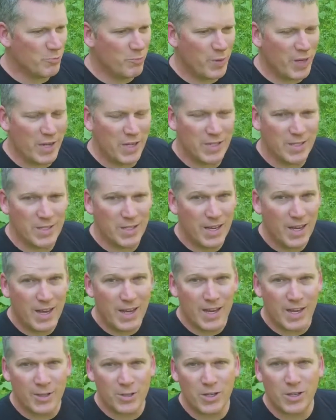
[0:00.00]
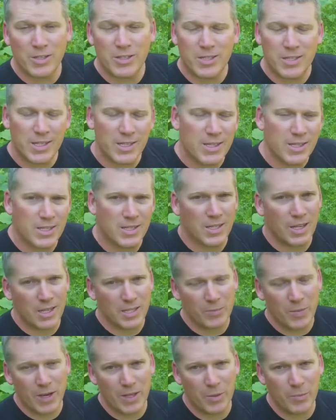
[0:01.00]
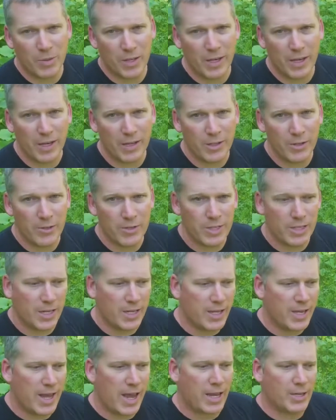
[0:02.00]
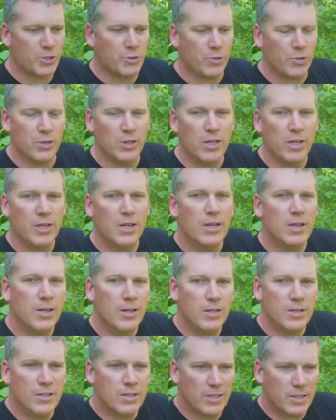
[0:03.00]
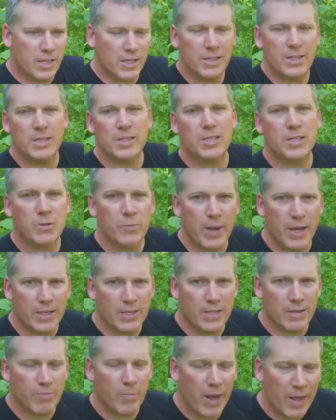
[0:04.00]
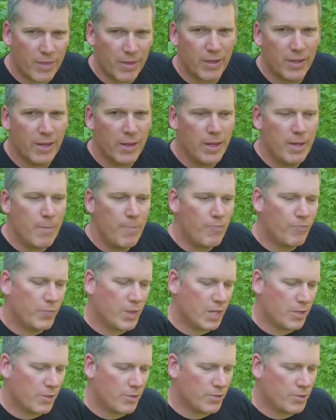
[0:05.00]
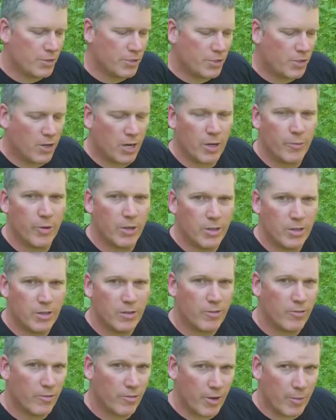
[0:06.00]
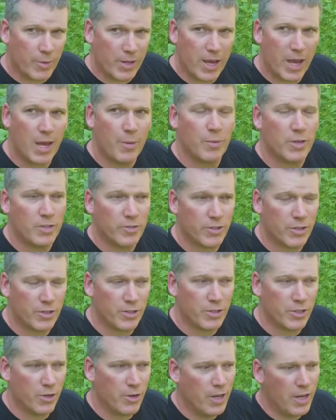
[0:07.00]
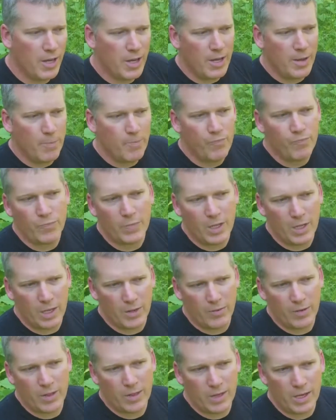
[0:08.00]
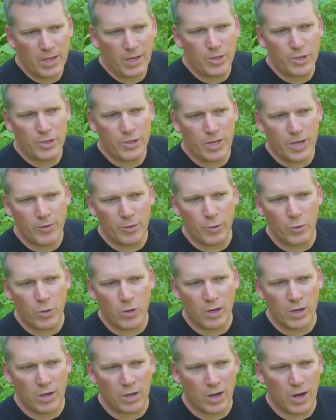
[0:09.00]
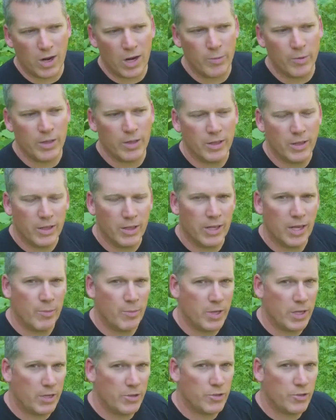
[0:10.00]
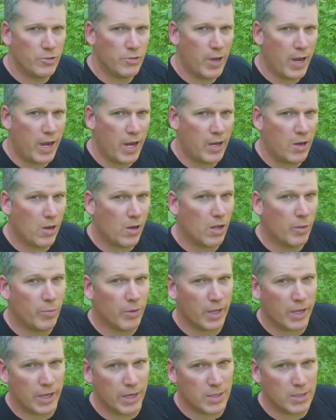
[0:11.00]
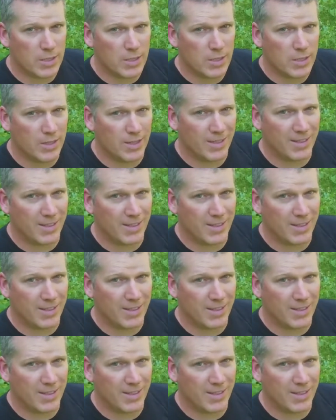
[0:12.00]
beets. It's all synthesized by the plant using a natural synthesis method that uses carbon from the atmosphere. So if you think you should have a war on carbon, then that means you hate all plants,